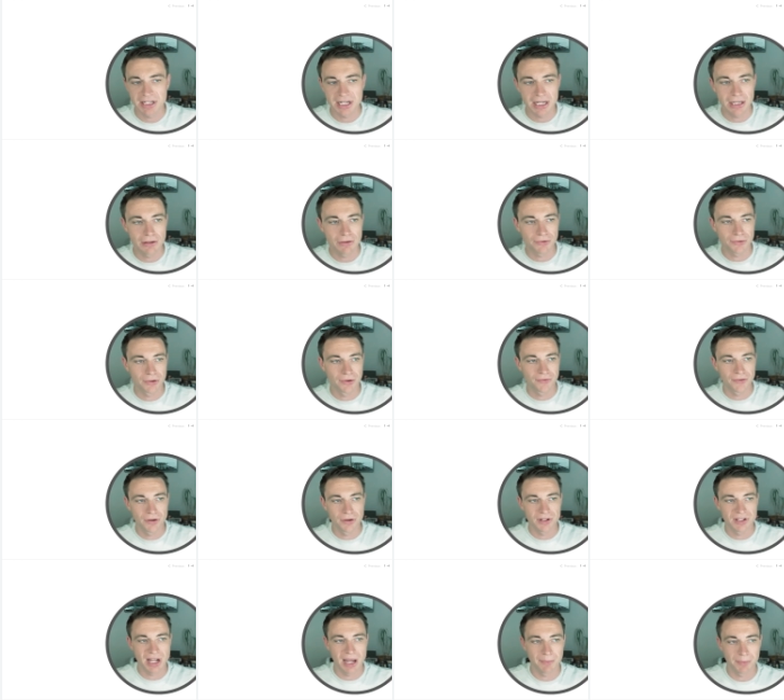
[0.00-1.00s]
take you through a few
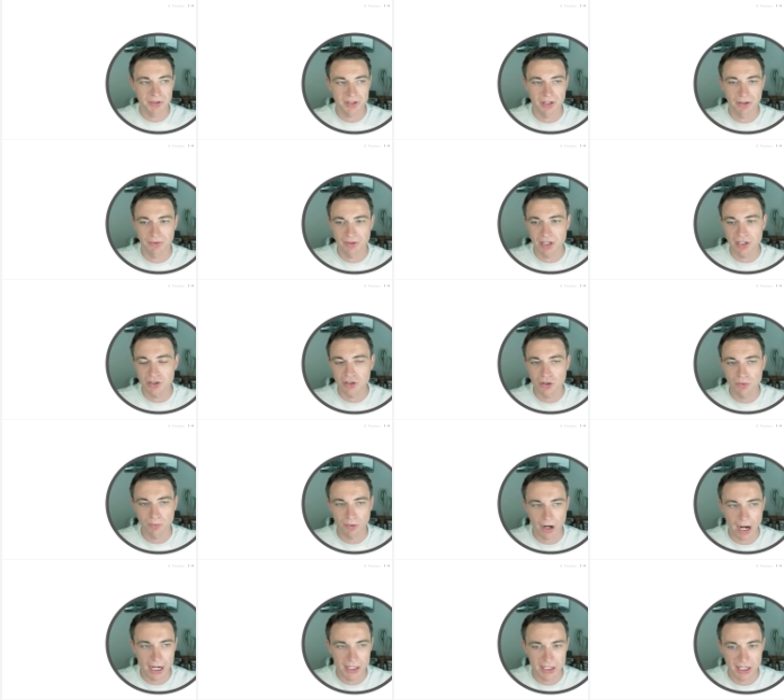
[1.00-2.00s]
examples here. These two
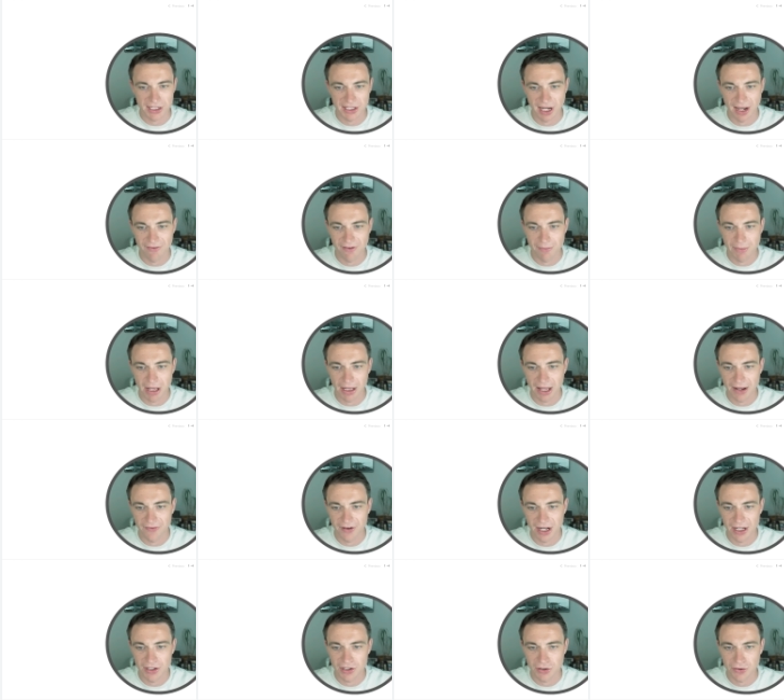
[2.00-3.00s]
projects I have on my left
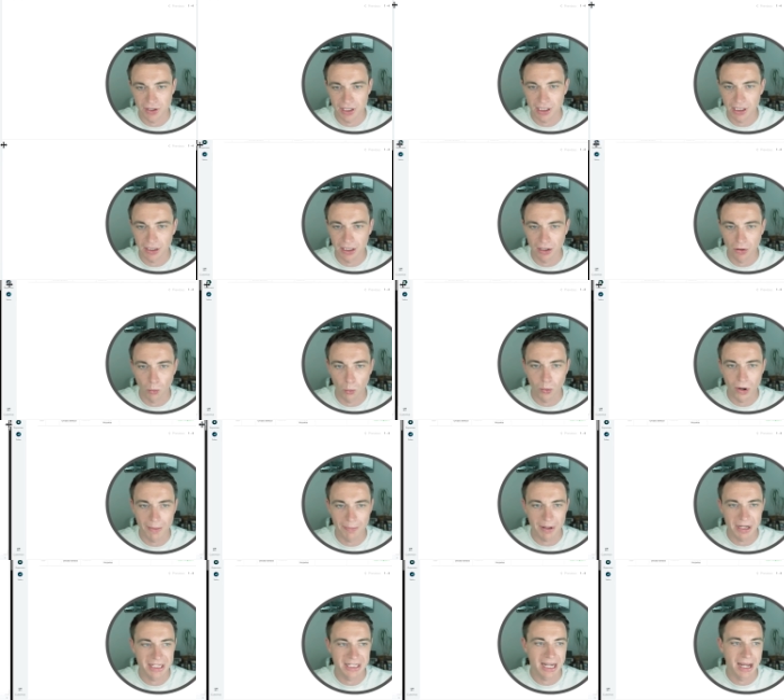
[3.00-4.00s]
hand screen, a little
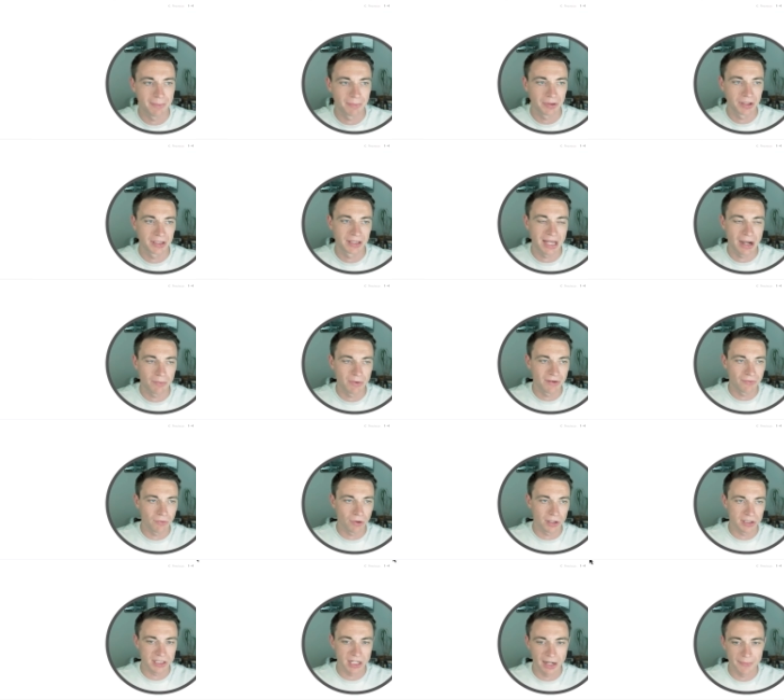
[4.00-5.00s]
WIP template that we've
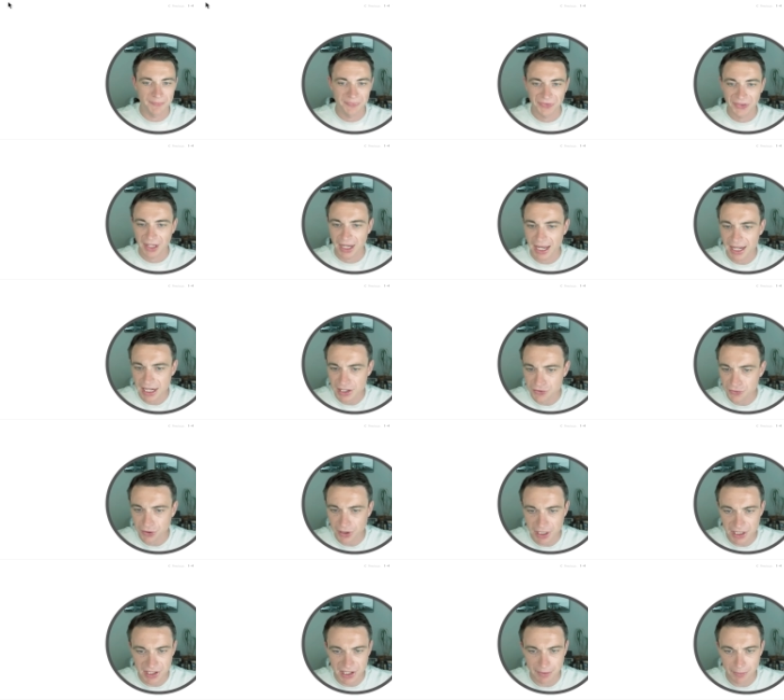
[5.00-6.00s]
worked up. And it's
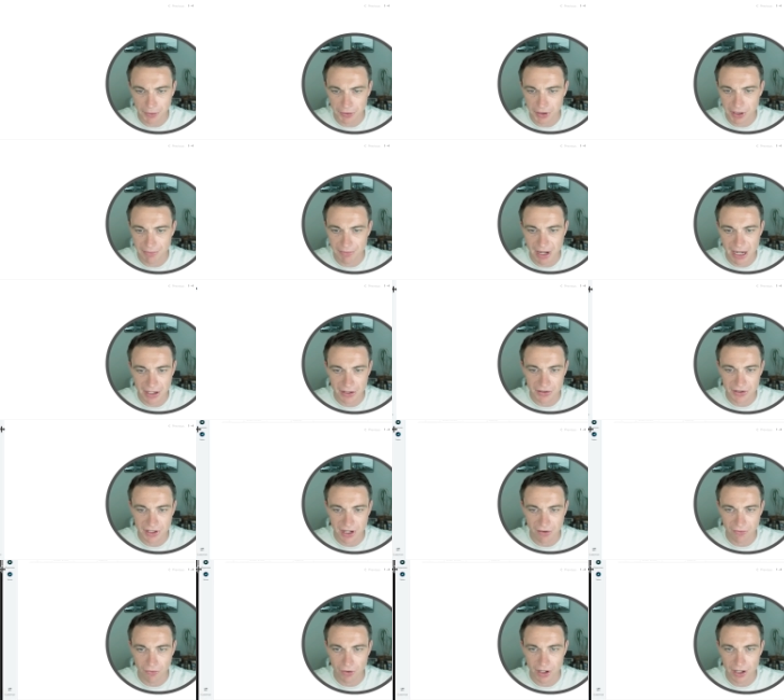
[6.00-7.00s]
really simple. You can make
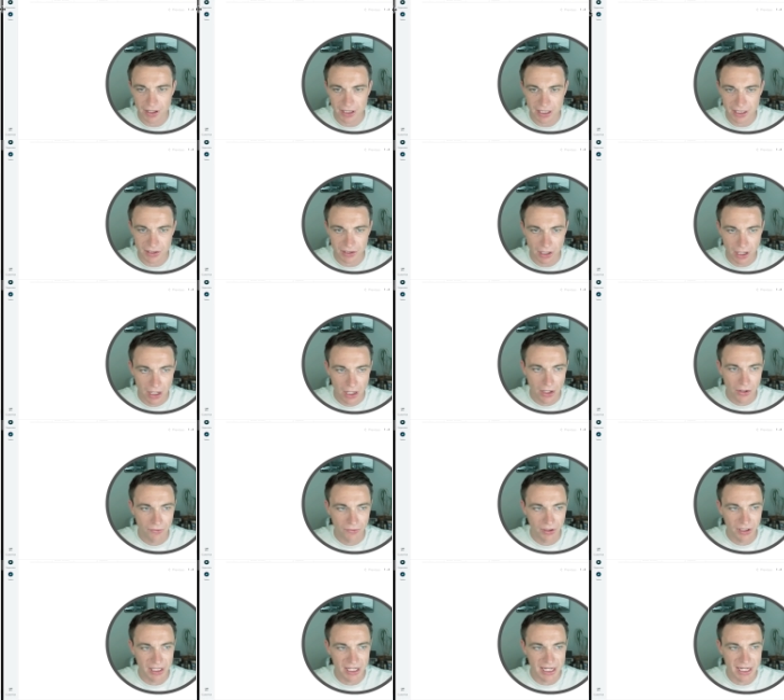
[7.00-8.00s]
yourself one of these
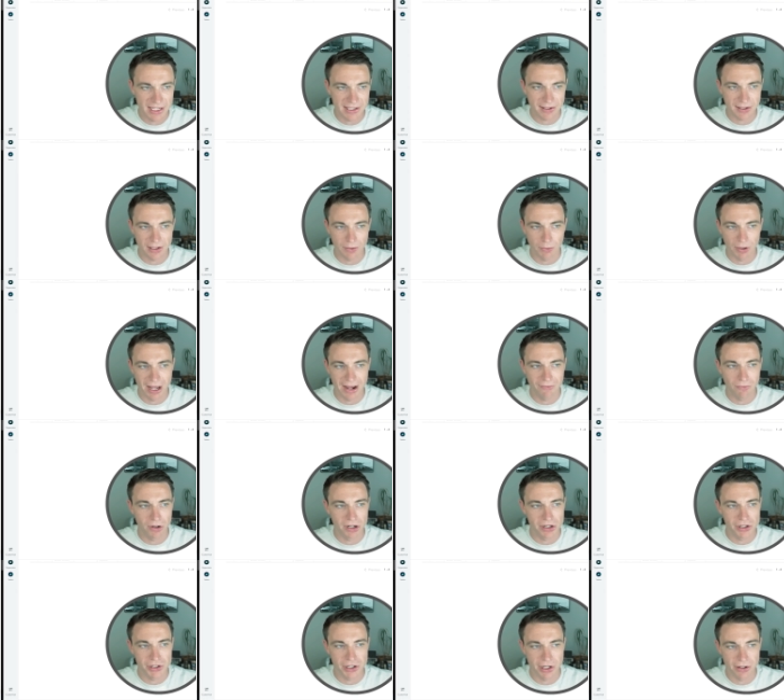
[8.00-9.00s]
really easily. We'll have one
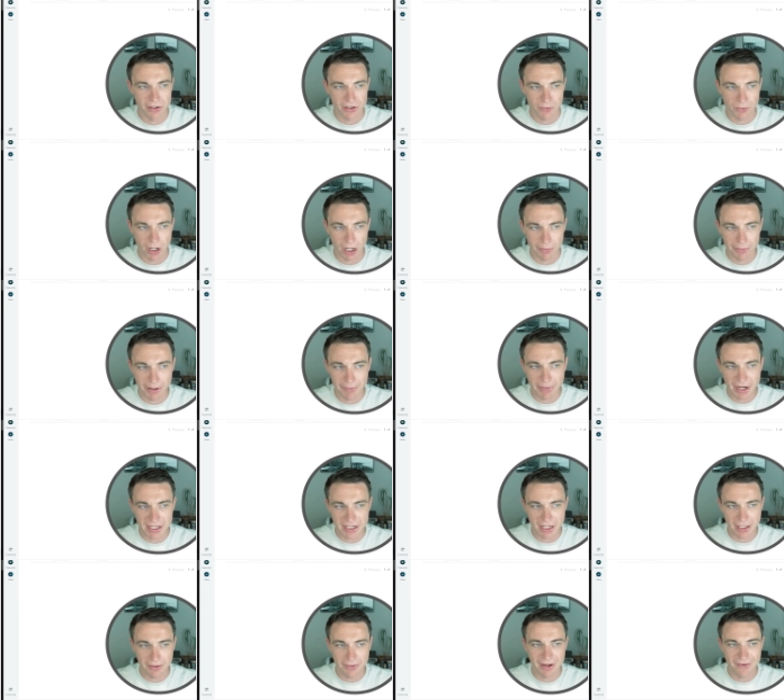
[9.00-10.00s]
to share as well. But
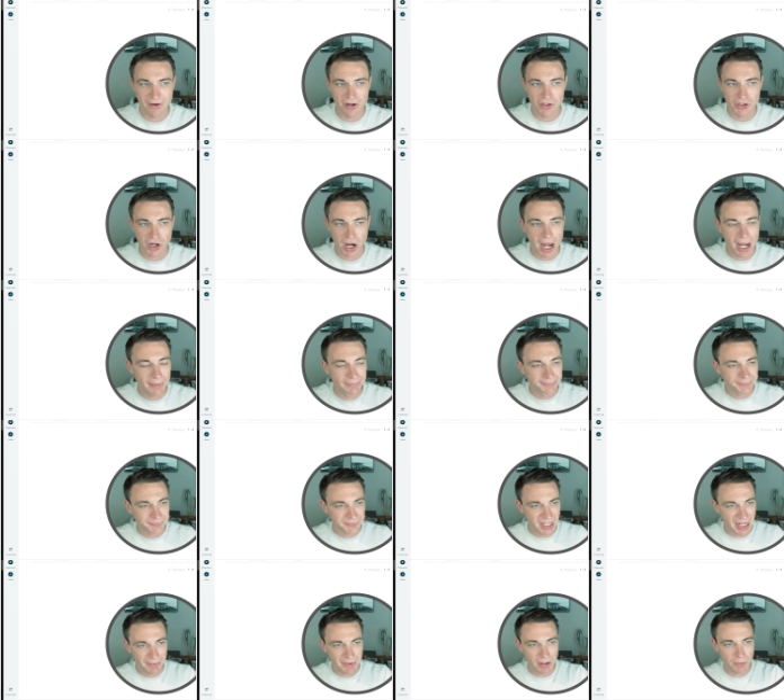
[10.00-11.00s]
basically, we have our job.
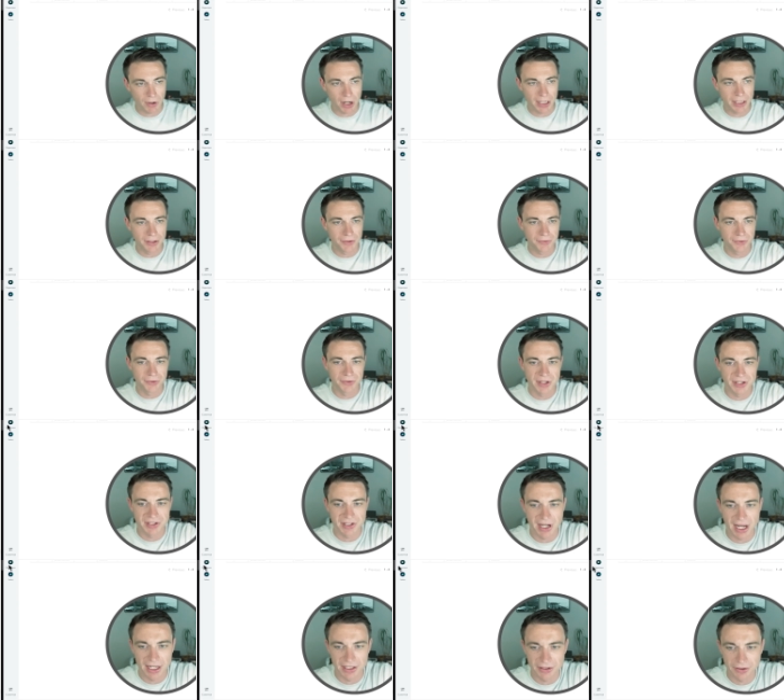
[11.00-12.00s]
I'm going to walk you through this
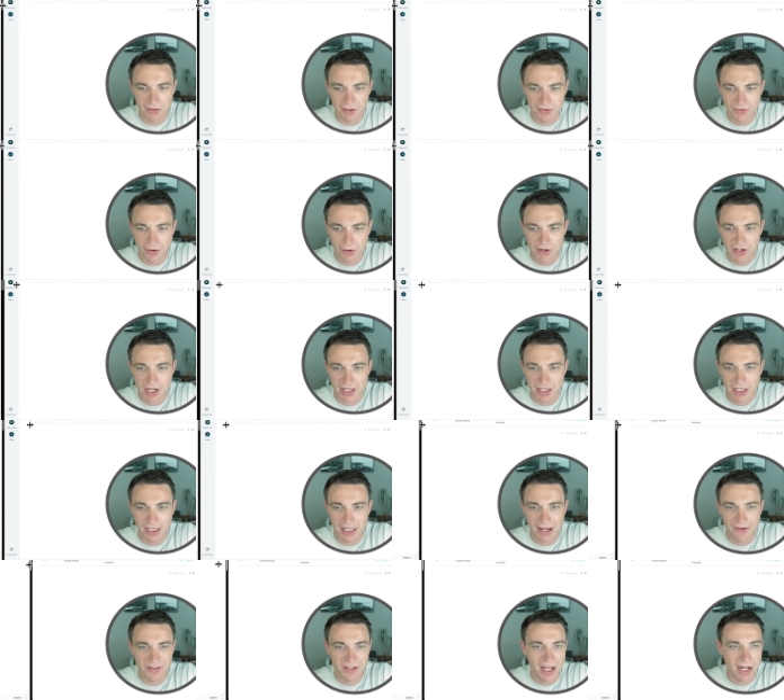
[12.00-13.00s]
side. So let's focus on the
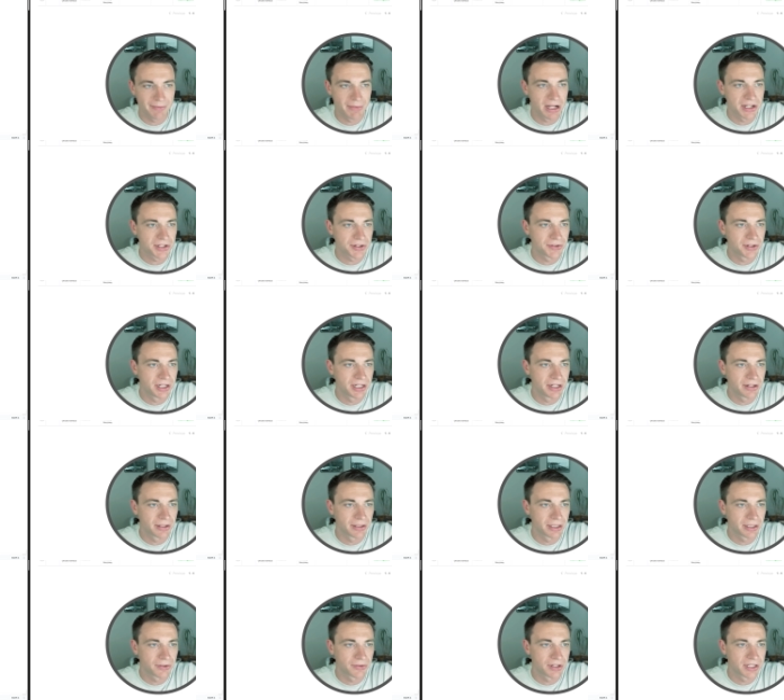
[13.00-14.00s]
left side of my screen here. I'll
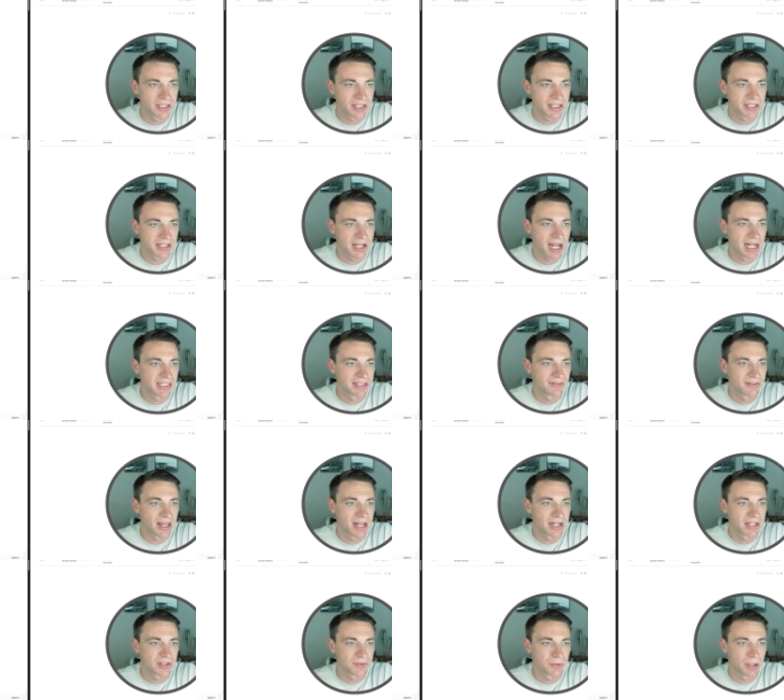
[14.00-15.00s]
increase the size of
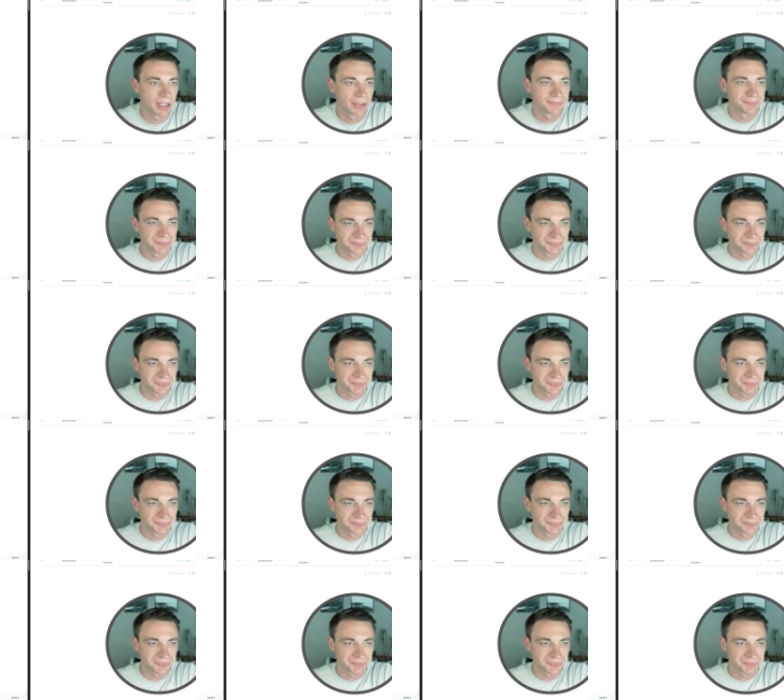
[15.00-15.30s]
that as well.